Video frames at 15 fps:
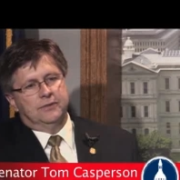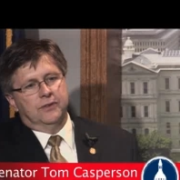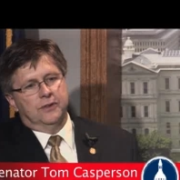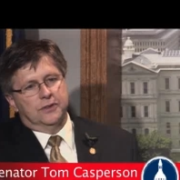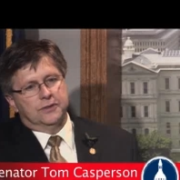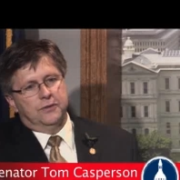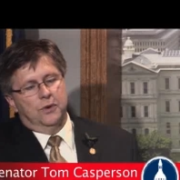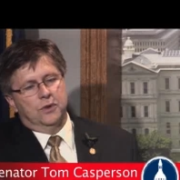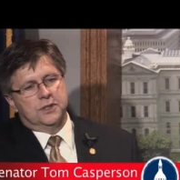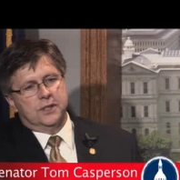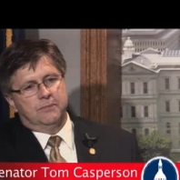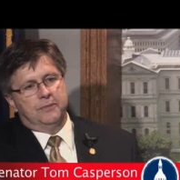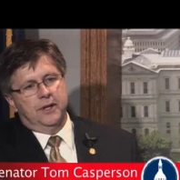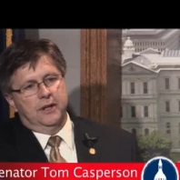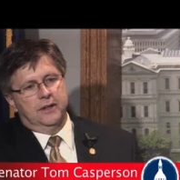for those folks
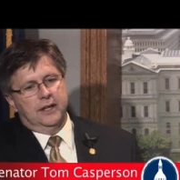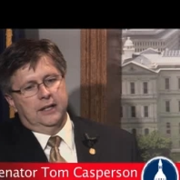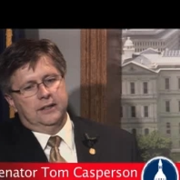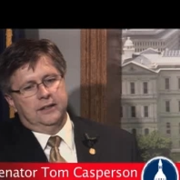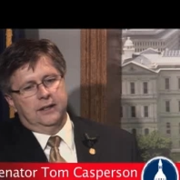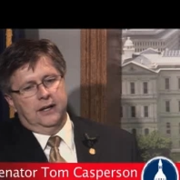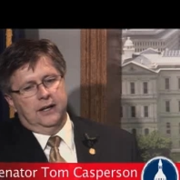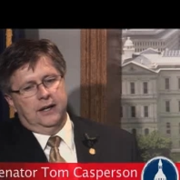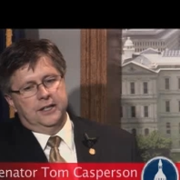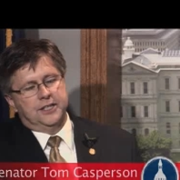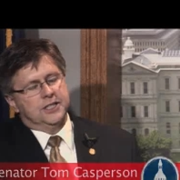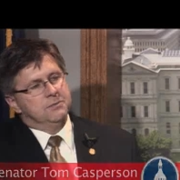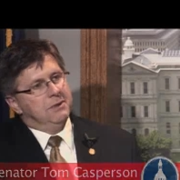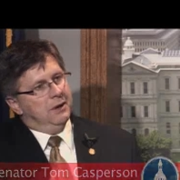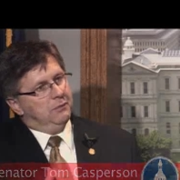up there that I
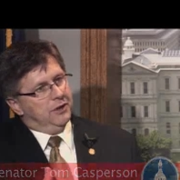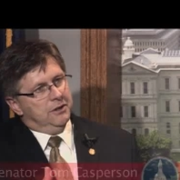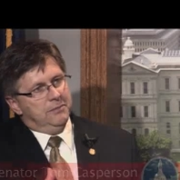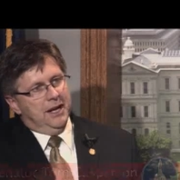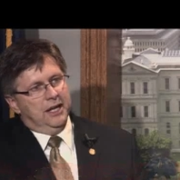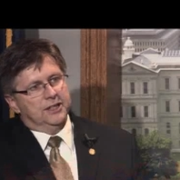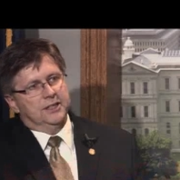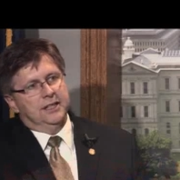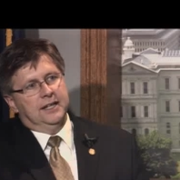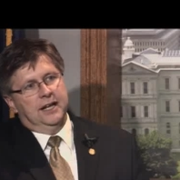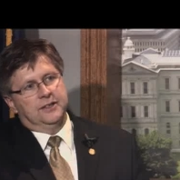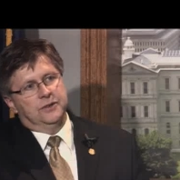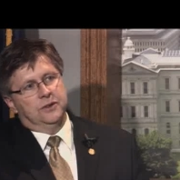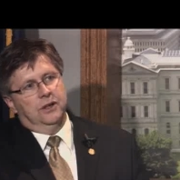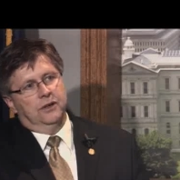just met with them actually not
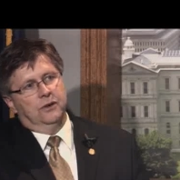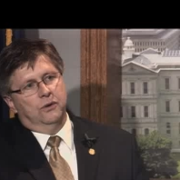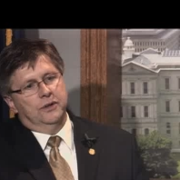too long ago,